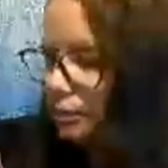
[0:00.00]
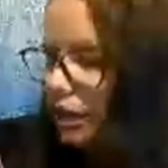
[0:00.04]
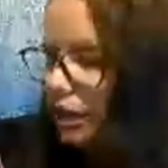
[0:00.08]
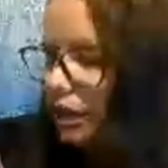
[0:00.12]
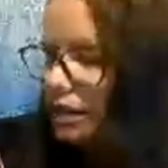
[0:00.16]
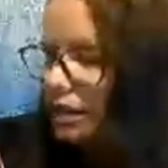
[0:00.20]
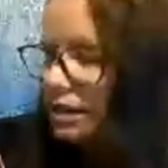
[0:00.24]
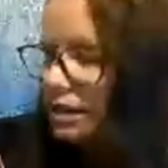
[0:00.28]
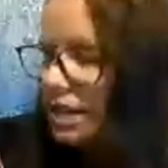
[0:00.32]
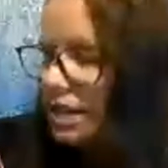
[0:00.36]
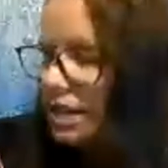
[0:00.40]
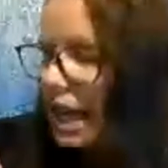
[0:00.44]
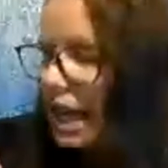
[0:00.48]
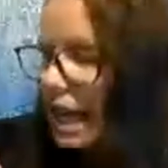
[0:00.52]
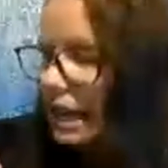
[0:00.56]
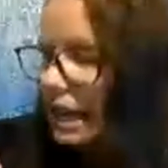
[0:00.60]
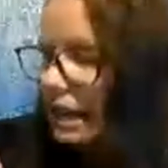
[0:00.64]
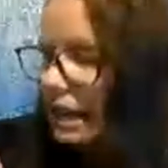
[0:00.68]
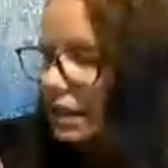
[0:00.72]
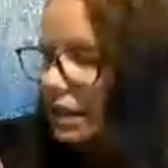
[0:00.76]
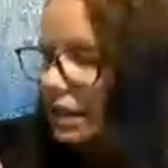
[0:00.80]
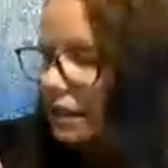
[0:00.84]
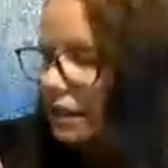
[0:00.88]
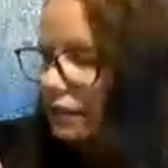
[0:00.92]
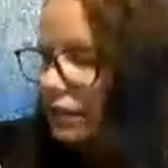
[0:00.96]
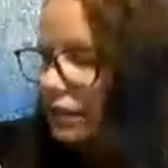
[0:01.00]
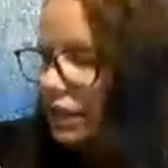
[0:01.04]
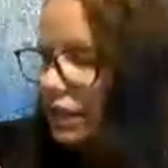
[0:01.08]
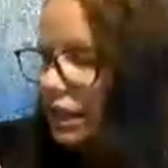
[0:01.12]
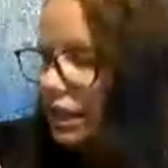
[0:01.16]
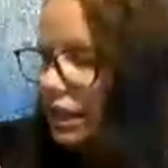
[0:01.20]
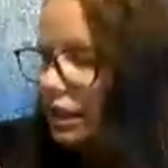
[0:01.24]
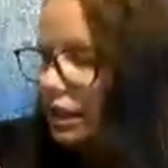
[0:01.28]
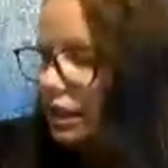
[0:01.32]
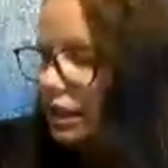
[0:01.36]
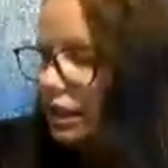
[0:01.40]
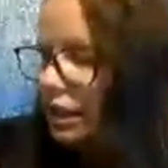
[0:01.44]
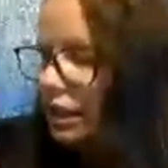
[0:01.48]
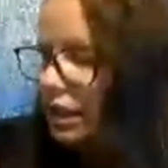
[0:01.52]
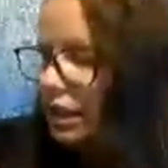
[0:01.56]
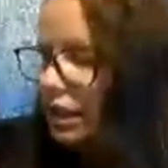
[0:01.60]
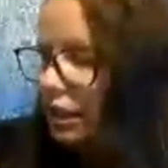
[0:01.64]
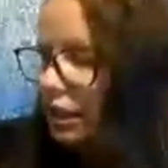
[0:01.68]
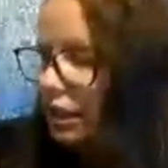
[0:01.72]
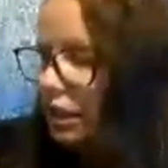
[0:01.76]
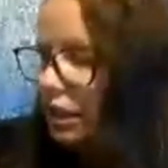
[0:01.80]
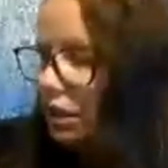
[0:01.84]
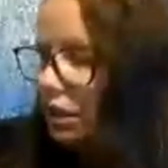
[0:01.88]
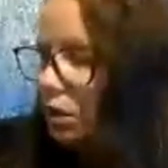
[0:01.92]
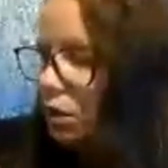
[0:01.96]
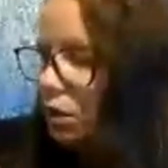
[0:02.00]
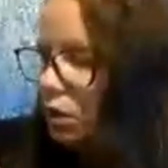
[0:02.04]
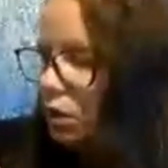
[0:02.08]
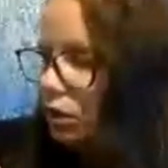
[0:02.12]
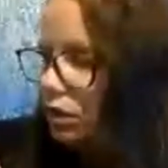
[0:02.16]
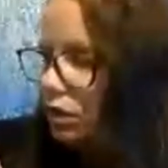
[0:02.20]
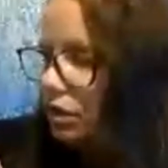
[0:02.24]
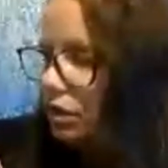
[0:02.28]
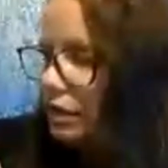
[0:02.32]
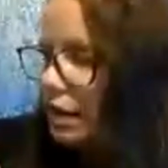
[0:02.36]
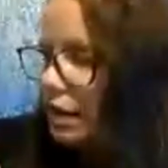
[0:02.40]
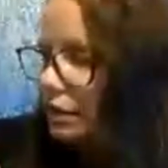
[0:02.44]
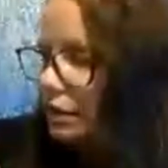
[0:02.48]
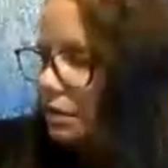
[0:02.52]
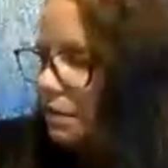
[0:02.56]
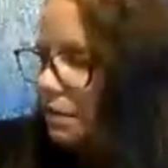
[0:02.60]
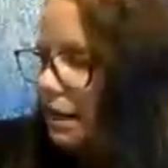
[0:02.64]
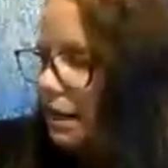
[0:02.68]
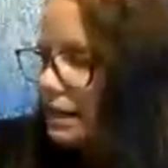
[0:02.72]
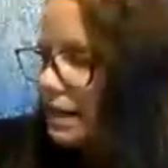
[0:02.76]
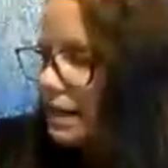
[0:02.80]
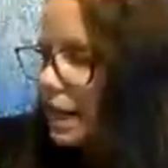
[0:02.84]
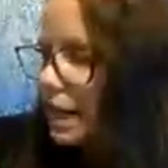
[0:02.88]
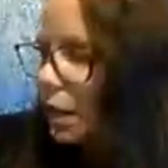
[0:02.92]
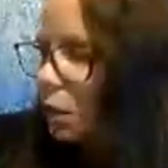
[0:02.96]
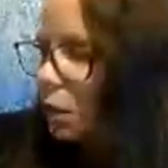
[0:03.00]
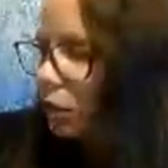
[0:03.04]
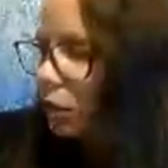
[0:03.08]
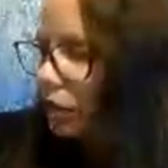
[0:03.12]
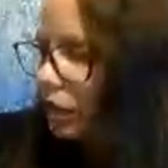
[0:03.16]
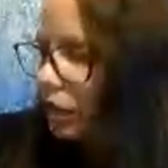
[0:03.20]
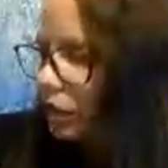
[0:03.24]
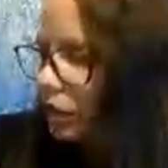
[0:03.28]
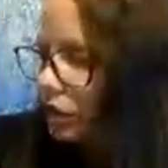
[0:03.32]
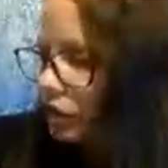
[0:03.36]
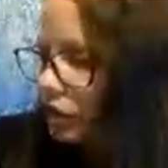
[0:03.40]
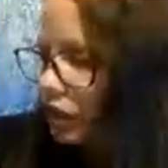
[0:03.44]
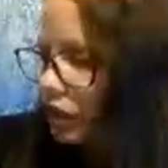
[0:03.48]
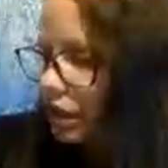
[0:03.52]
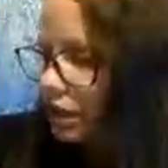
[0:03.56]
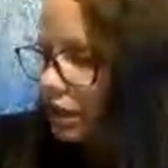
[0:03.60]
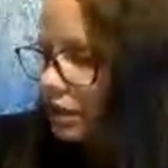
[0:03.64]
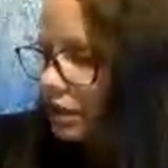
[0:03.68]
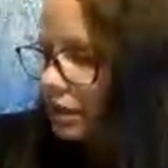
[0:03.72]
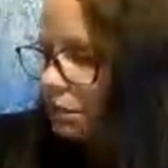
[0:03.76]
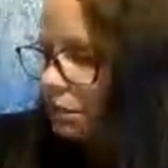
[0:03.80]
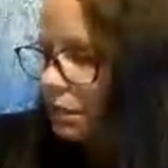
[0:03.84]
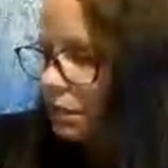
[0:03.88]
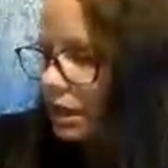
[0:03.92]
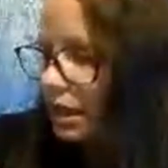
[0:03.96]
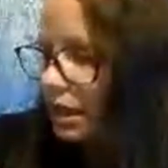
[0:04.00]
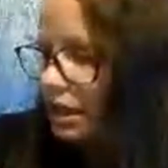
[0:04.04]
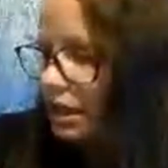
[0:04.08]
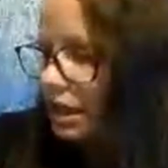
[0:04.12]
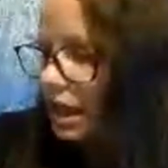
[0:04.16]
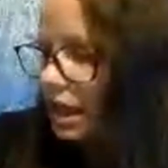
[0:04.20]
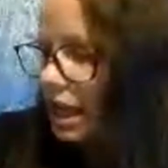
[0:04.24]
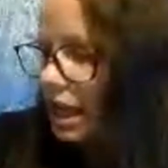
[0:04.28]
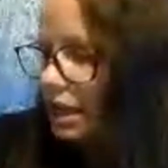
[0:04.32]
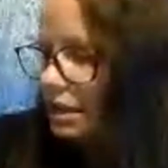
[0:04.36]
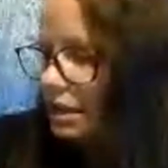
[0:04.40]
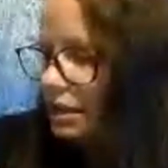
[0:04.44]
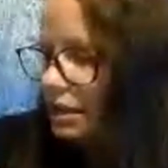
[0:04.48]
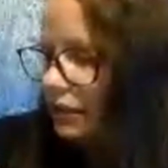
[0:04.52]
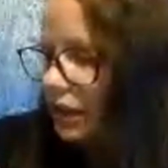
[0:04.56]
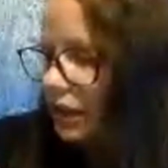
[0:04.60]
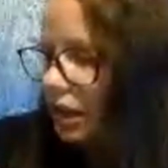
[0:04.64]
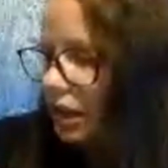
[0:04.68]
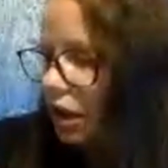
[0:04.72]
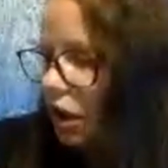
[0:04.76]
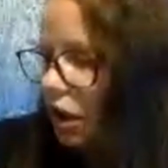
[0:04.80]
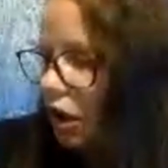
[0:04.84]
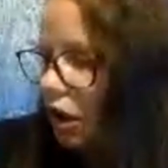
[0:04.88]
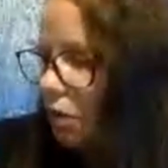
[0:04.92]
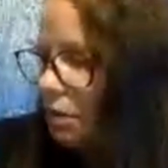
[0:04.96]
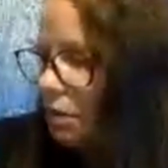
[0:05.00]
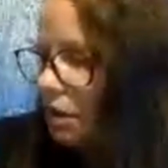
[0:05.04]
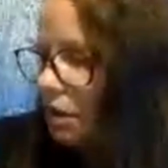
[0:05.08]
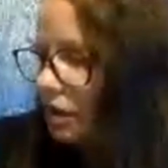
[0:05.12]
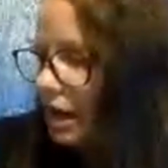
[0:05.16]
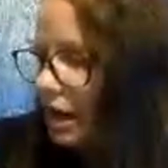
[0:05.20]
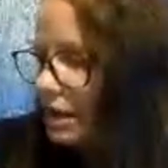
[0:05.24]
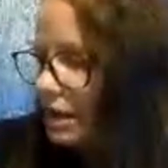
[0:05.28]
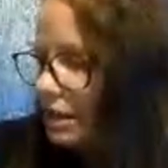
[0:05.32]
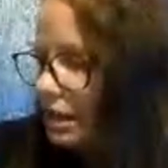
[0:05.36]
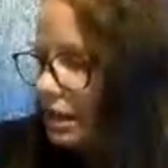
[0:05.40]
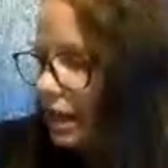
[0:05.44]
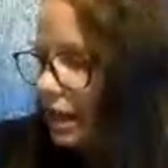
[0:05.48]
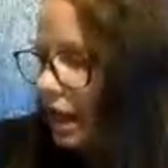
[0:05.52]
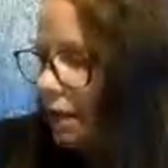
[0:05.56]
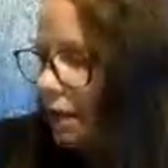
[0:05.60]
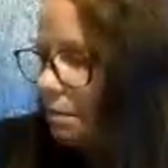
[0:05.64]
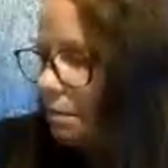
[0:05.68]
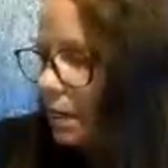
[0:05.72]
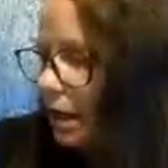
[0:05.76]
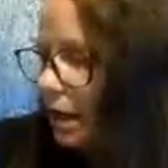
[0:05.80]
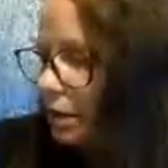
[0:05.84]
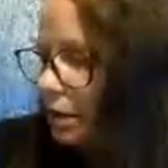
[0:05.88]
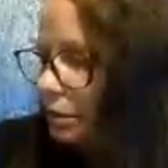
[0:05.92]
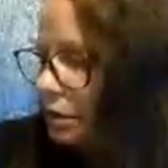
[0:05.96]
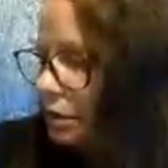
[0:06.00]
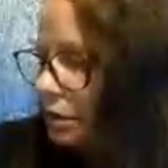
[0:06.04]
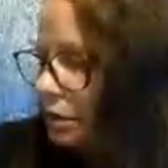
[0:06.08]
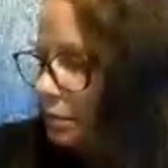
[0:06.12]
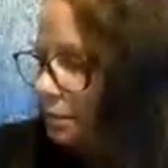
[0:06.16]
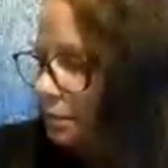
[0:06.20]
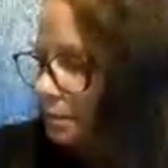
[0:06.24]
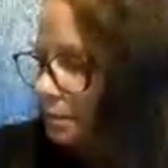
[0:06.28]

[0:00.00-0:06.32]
Set on a lovely, hilly knoll surrounded by towering trees and within the gates of a calm and grassy compound,